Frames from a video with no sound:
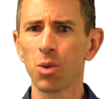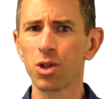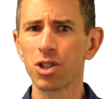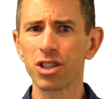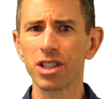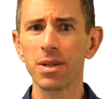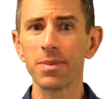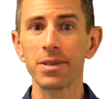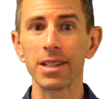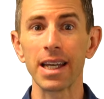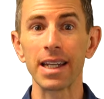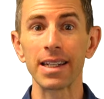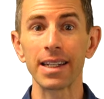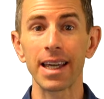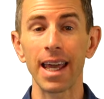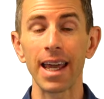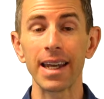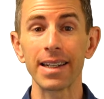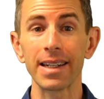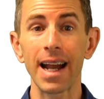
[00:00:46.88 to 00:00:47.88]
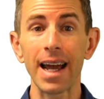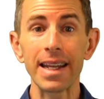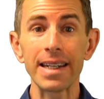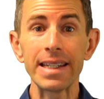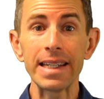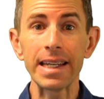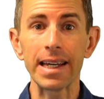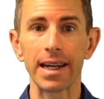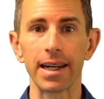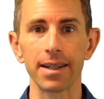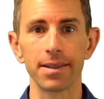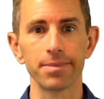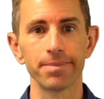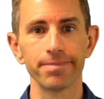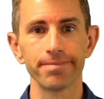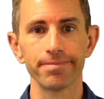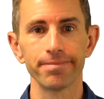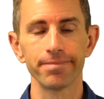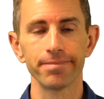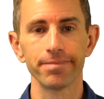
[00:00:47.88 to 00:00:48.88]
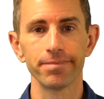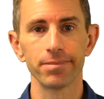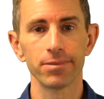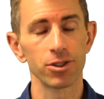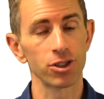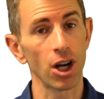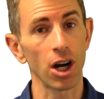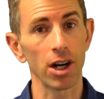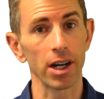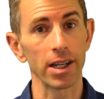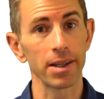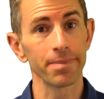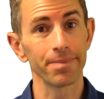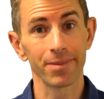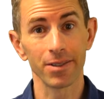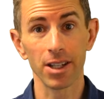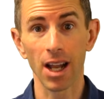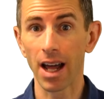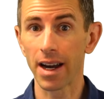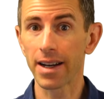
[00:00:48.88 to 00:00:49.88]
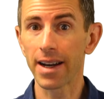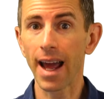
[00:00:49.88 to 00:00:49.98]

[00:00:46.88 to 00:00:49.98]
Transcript: which seems to indicate an idea? Sorry, not a